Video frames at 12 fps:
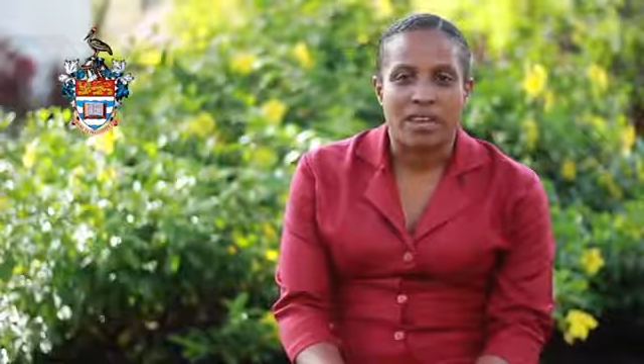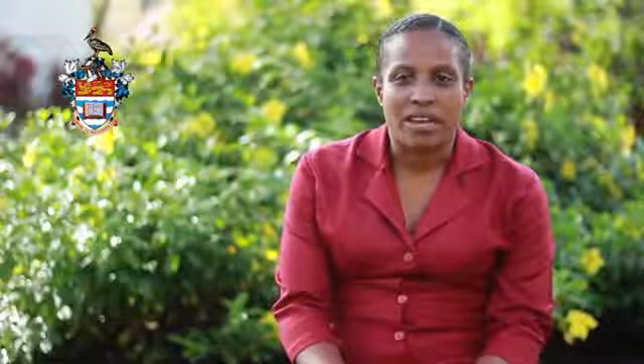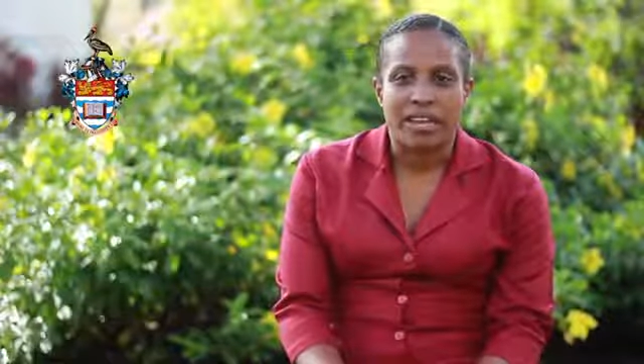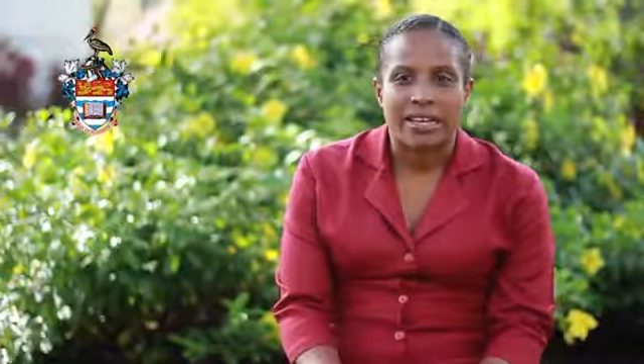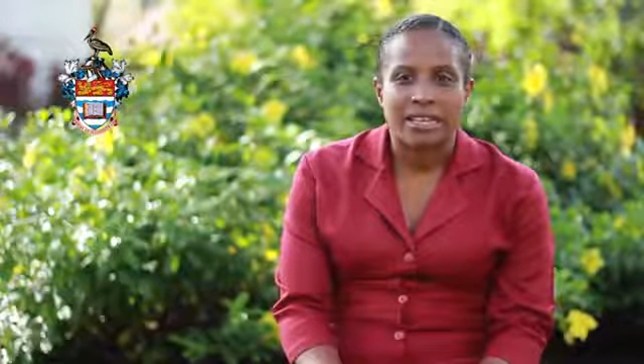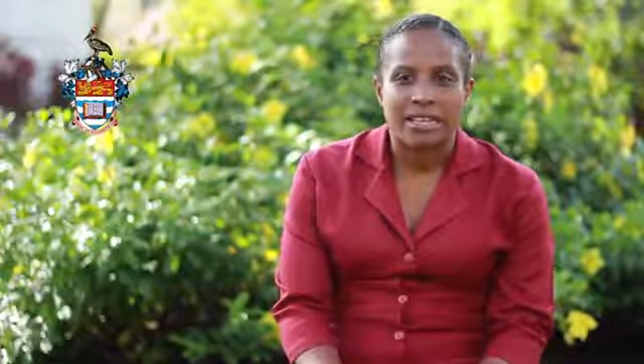
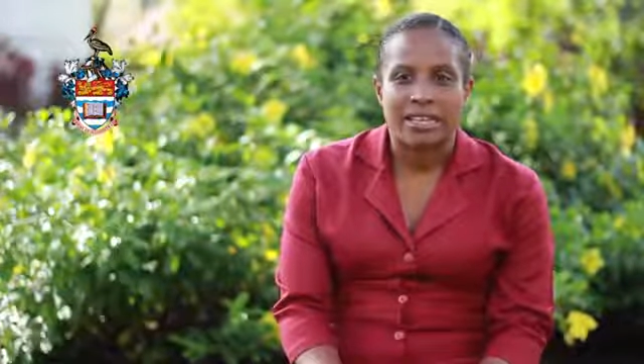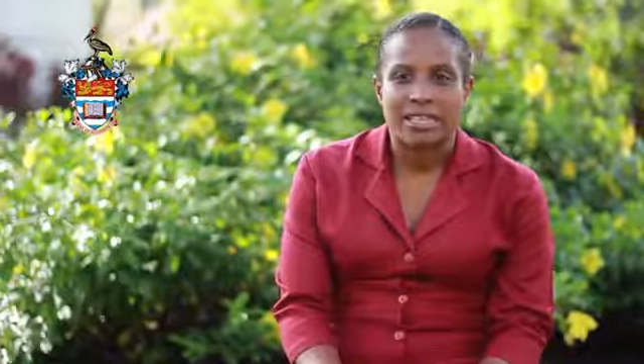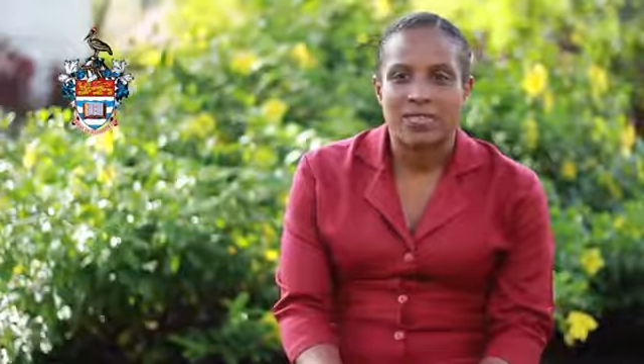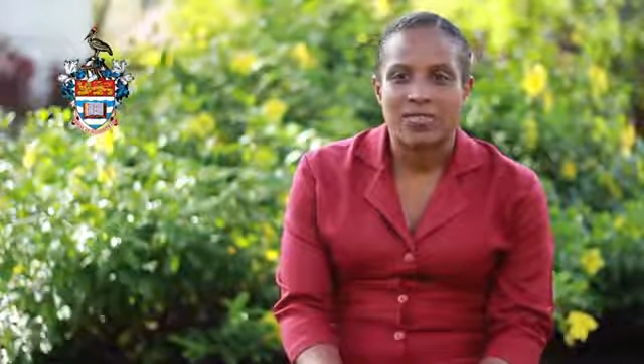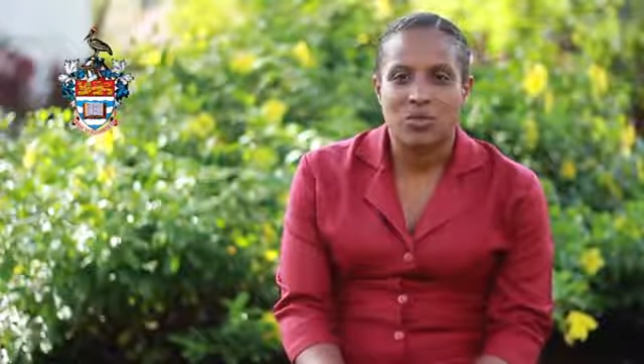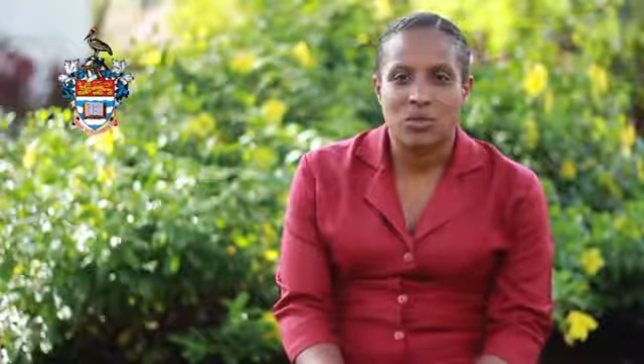an
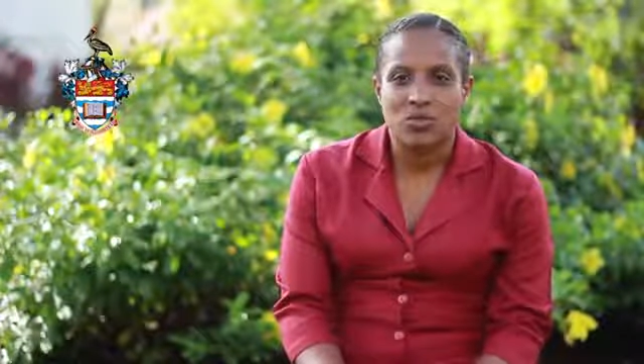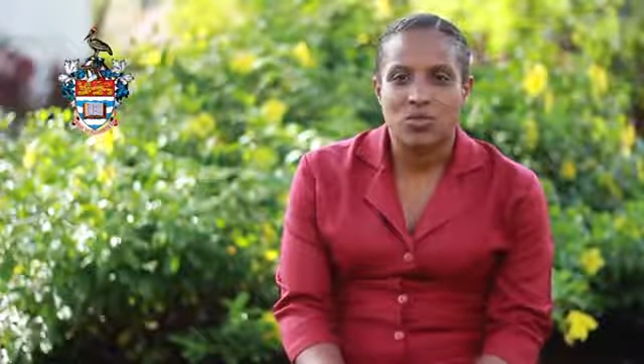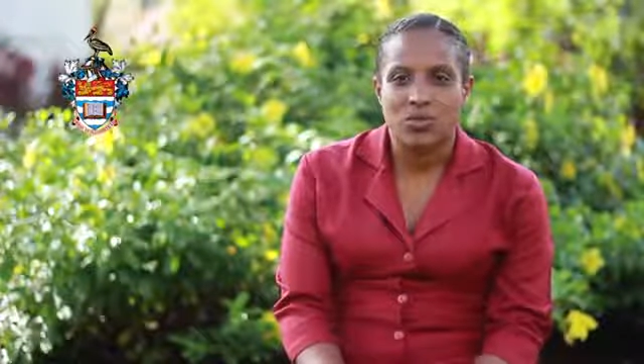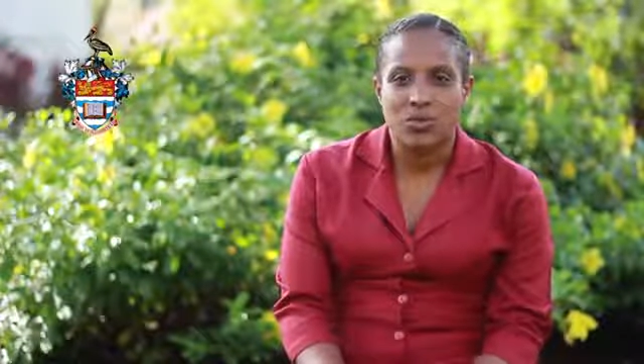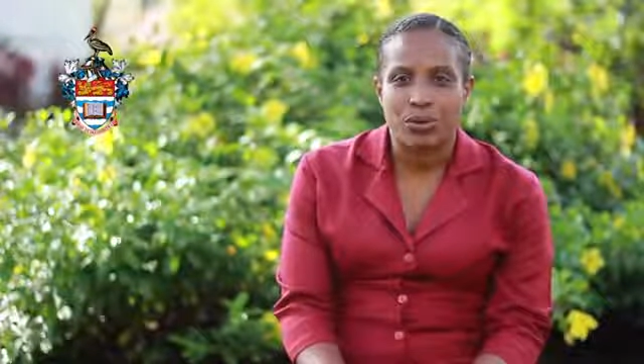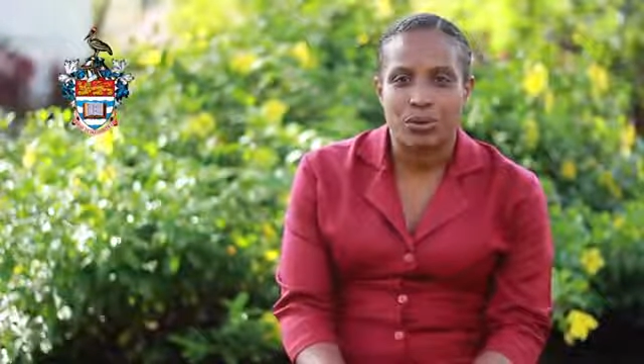excessive loan
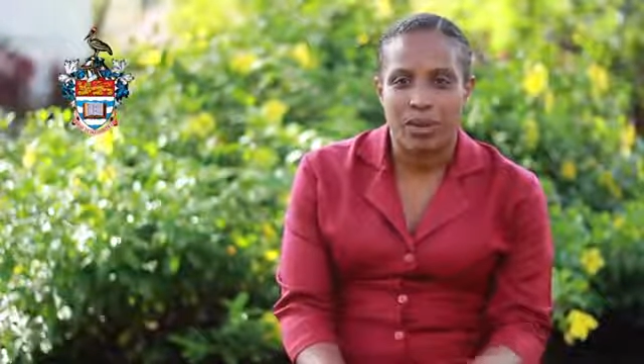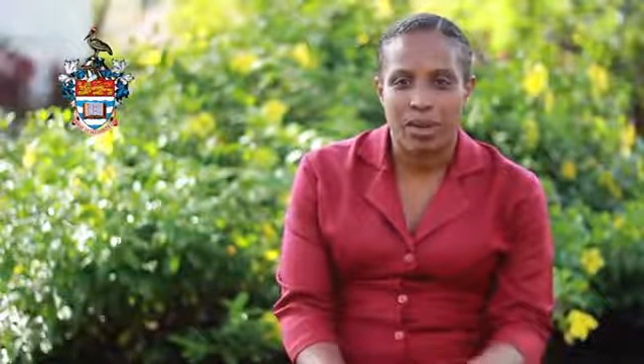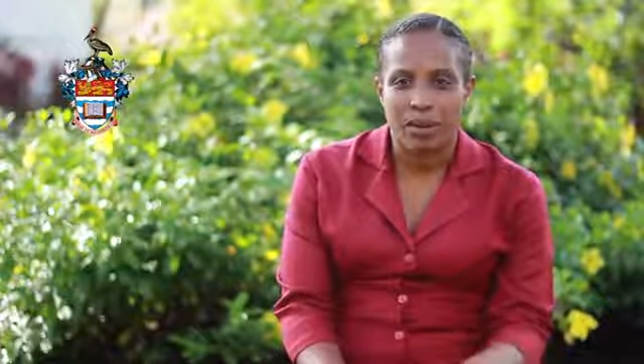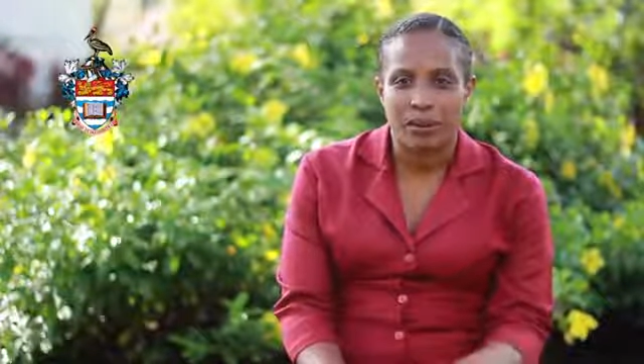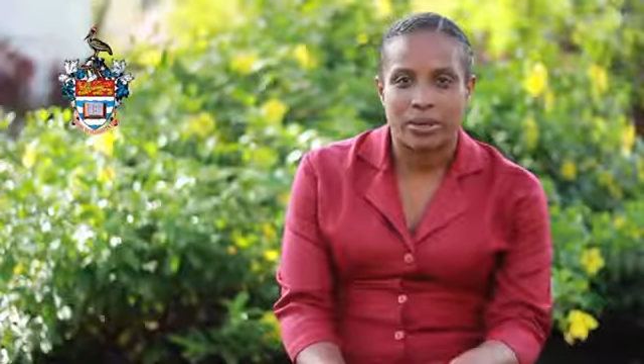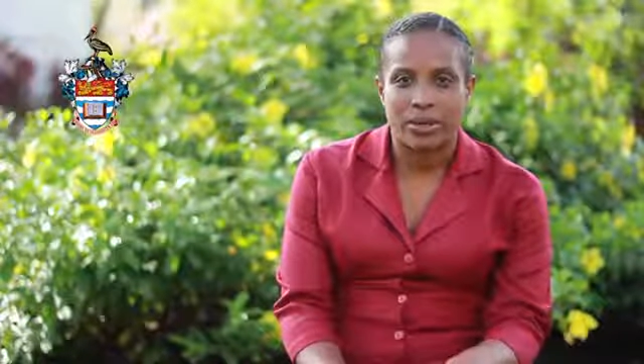to repay
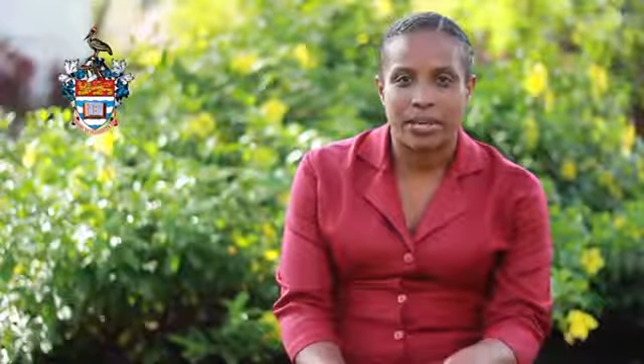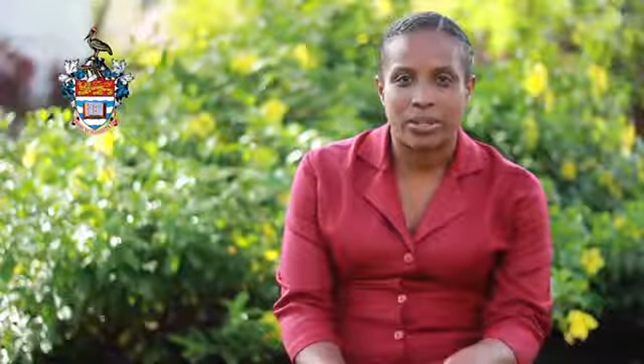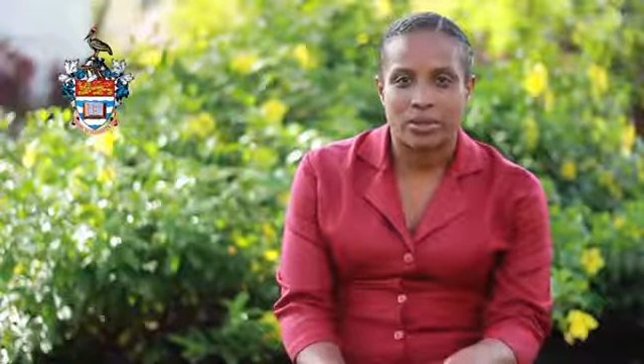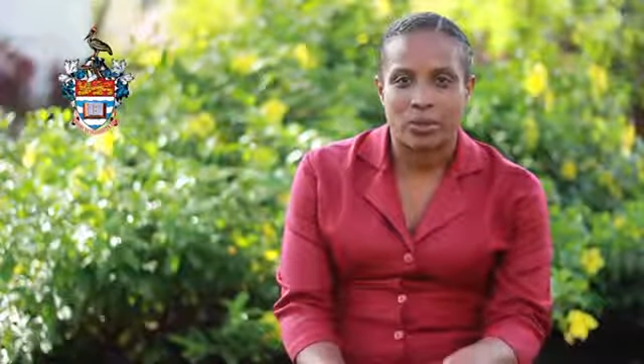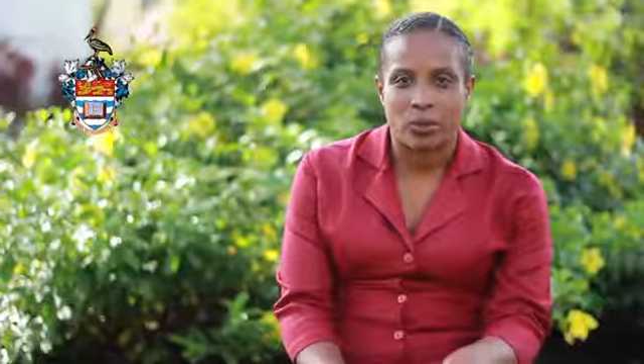when I